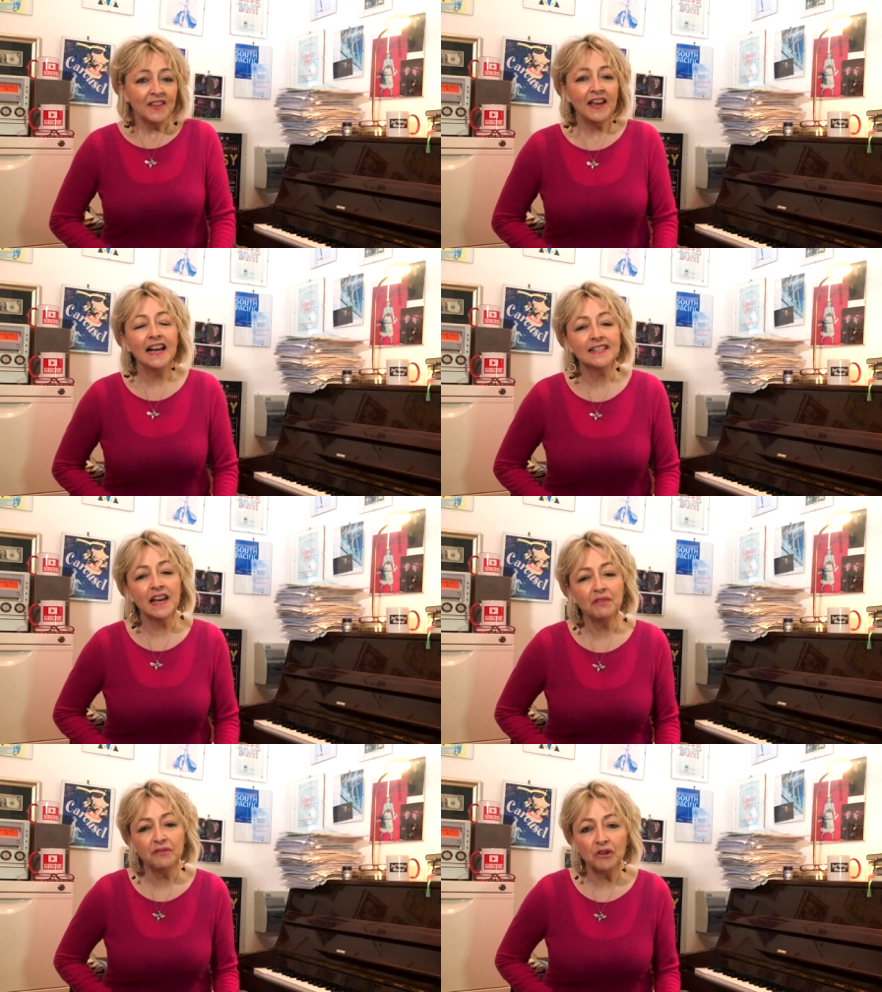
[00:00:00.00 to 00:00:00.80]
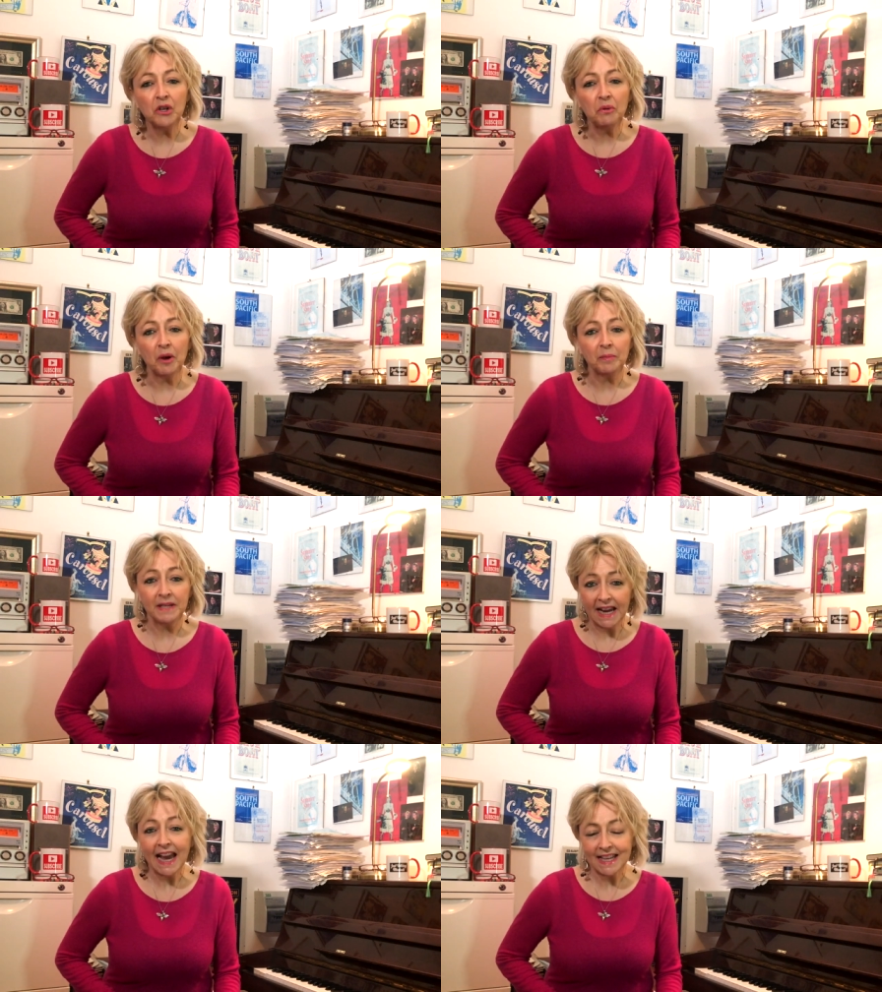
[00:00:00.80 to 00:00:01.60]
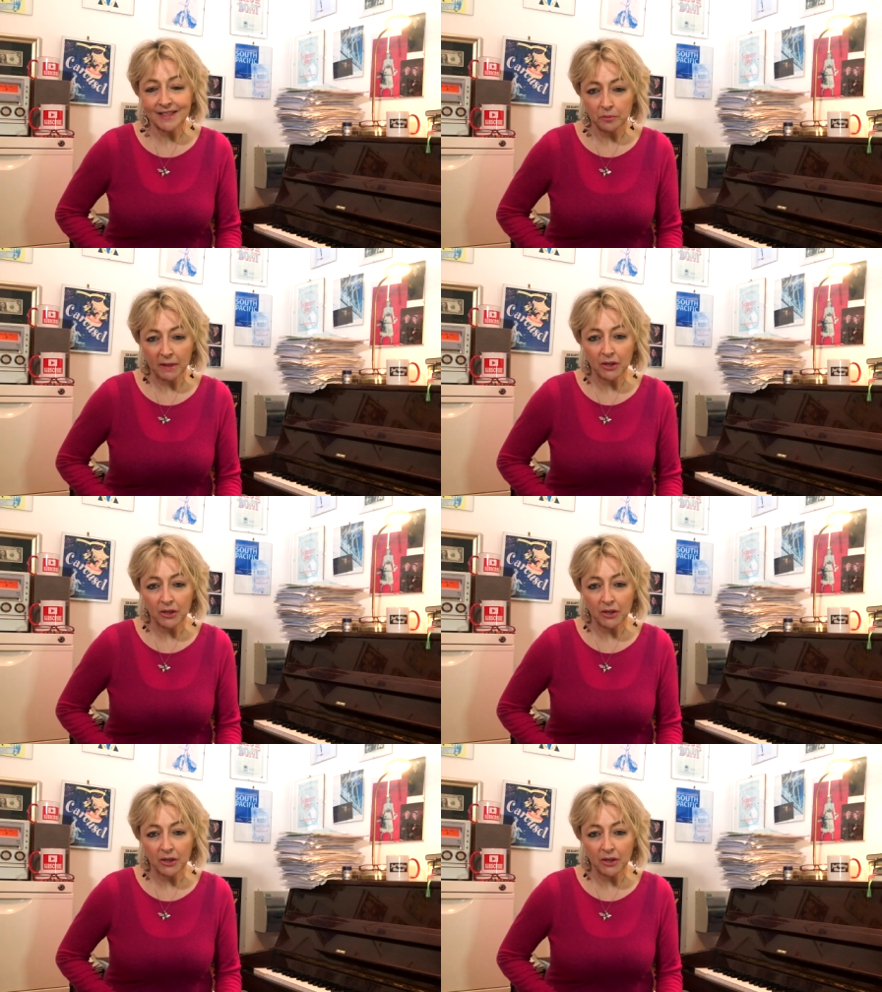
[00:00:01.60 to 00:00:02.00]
they had to have a follow-up and it had to be